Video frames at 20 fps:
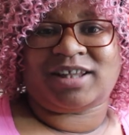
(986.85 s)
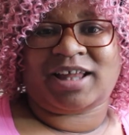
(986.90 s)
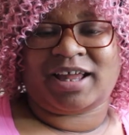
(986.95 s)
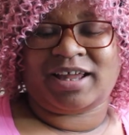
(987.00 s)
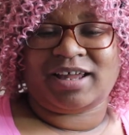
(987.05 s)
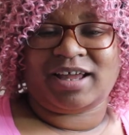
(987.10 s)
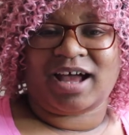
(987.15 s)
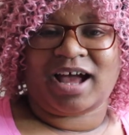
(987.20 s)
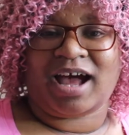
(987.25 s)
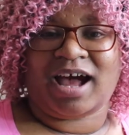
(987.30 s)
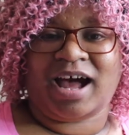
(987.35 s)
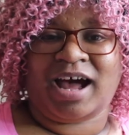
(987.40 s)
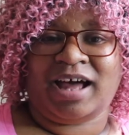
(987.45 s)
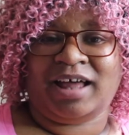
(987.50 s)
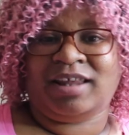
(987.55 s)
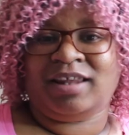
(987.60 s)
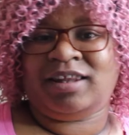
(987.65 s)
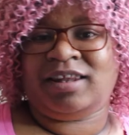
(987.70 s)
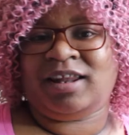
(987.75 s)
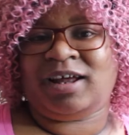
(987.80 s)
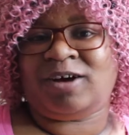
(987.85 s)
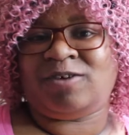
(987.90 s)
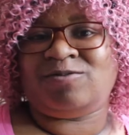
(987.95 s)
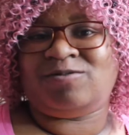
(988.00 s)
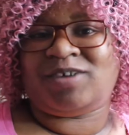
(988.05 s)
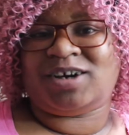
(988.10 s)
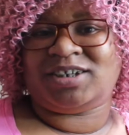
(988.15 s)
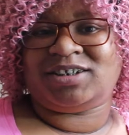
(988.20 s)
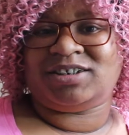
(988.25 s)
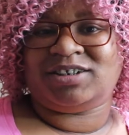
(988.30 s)
Like, I
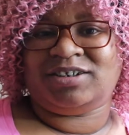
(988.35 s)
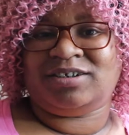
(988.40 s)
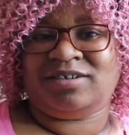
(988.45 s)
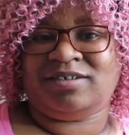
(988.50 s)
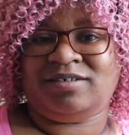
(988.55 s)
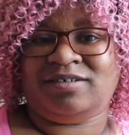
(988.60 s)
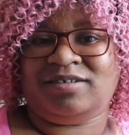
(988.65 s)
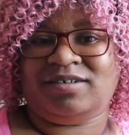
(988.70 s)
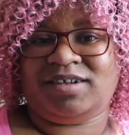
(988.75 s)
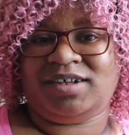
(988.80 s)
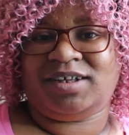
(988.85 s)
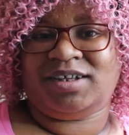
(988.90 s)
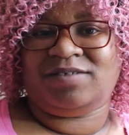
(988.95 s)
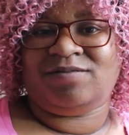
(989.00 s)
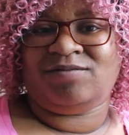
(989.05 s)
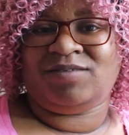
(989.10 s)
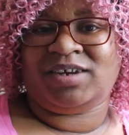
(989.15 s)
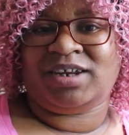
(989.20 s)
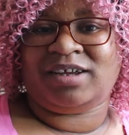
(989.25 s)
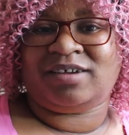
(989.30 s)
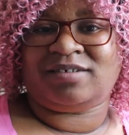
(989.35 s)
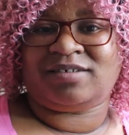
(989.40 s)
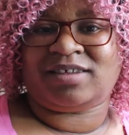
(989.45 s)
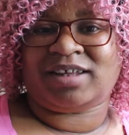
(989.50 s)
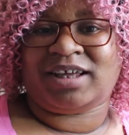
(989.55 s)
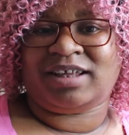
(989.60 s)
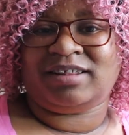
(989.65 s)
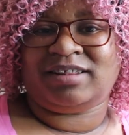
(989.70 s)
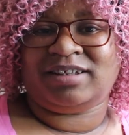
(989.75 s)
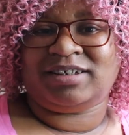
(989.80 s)
love watching videos
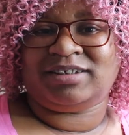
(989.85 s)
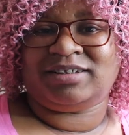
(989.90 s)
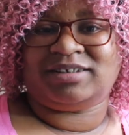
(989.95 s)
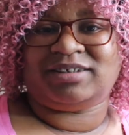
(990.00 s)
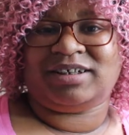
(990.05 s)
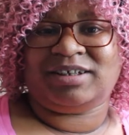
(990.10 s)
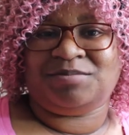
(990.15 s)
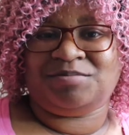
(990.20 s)
like this.